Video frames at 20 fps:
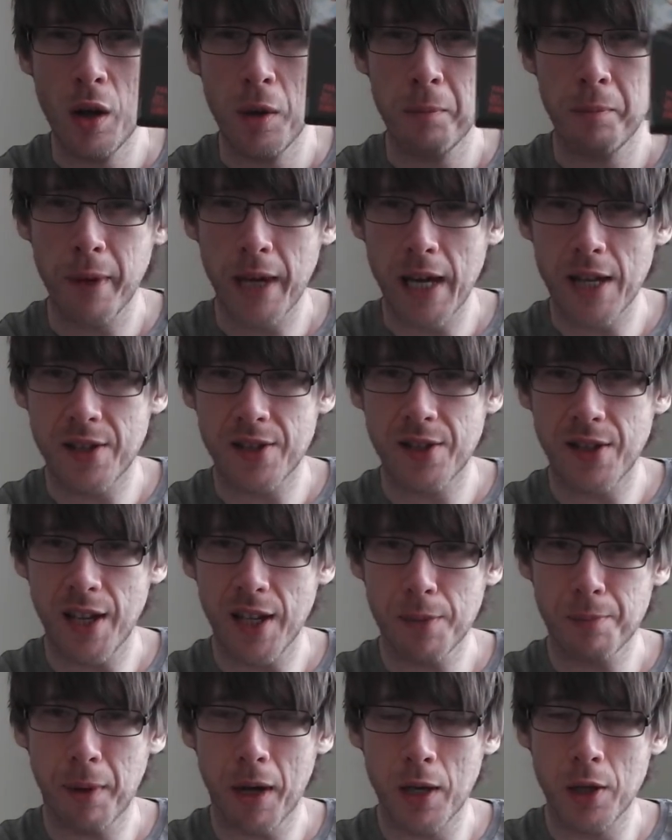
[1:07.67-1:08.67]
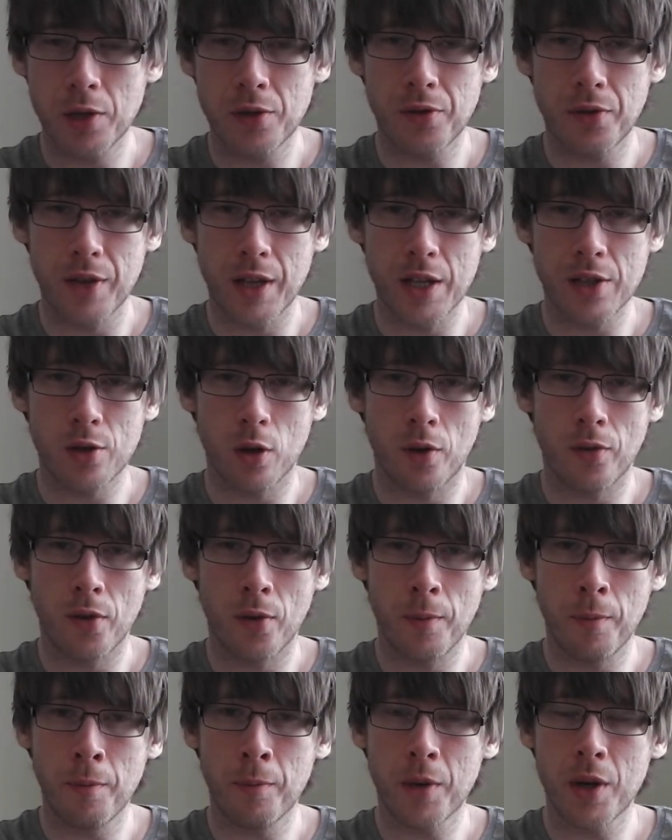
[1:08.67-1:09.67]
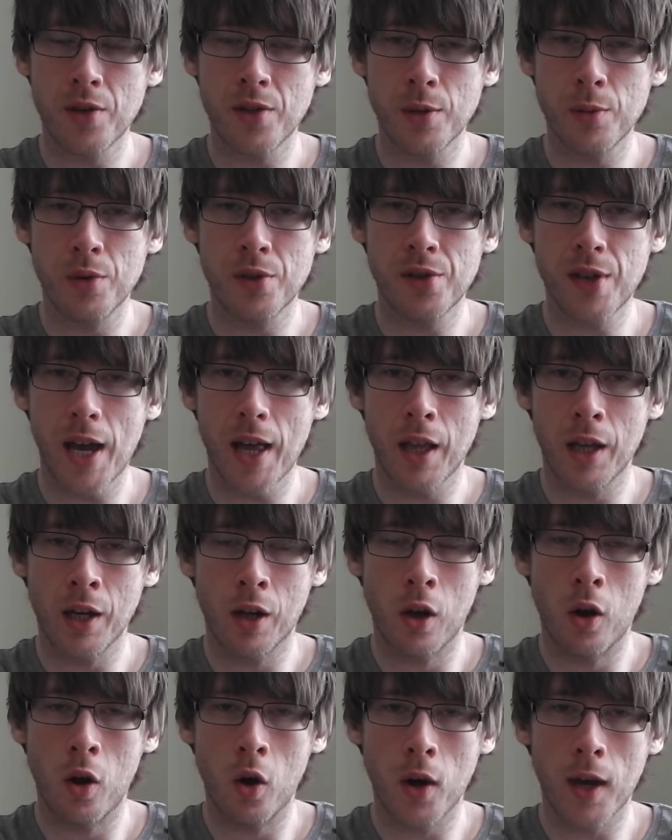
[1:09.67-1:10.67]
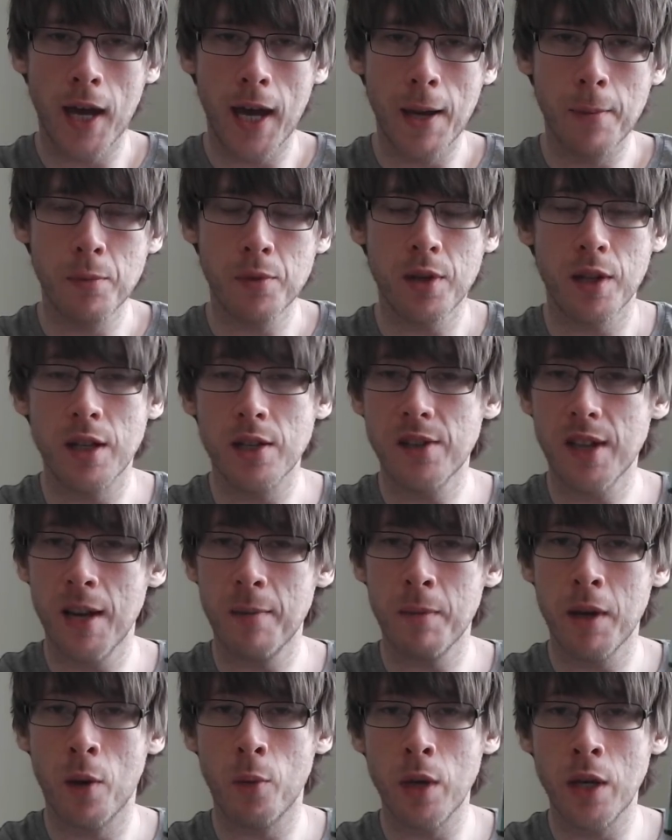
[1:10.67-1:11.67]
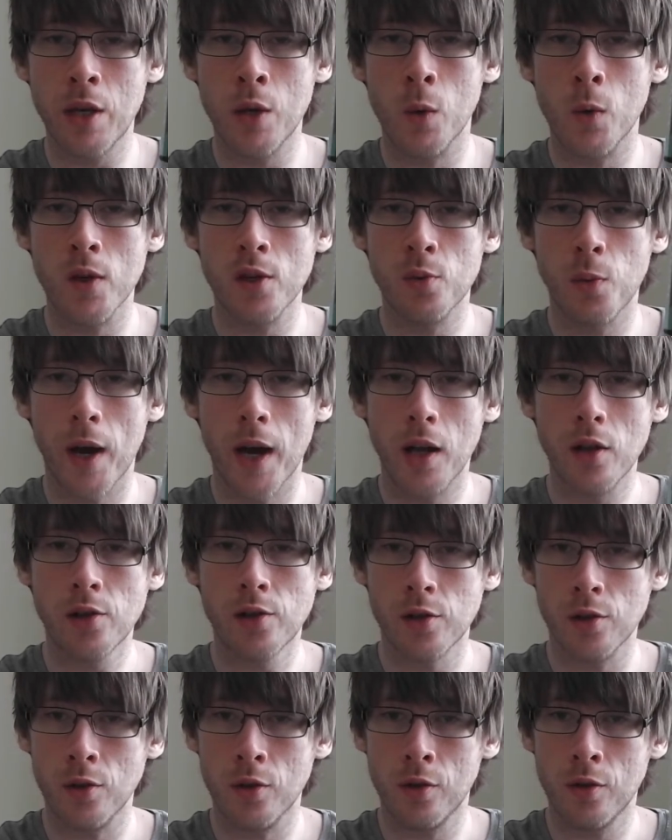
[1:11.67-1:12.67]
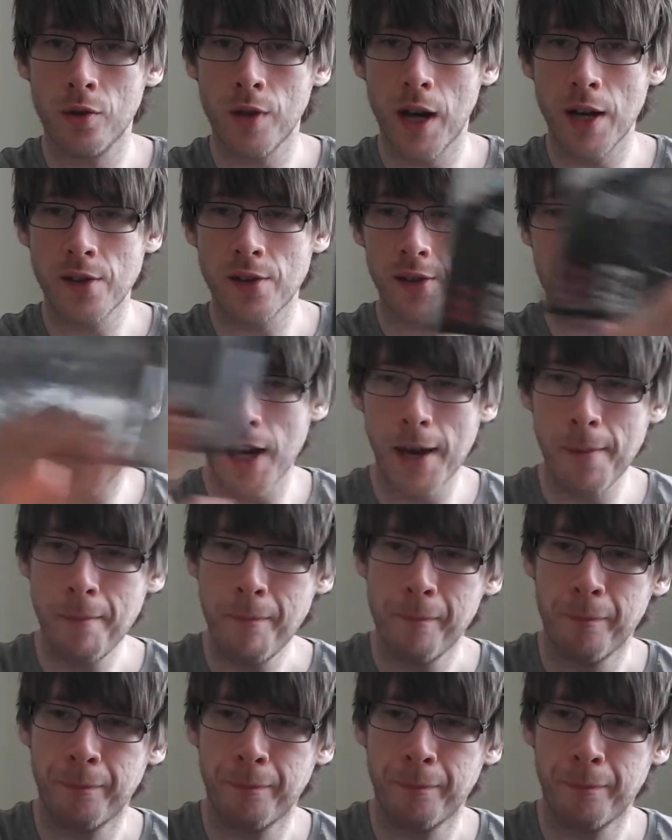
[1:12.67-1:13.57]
Paid £6 for this off of him because he was selling a lot of games, and he sent me a wee note as well, so that's the game.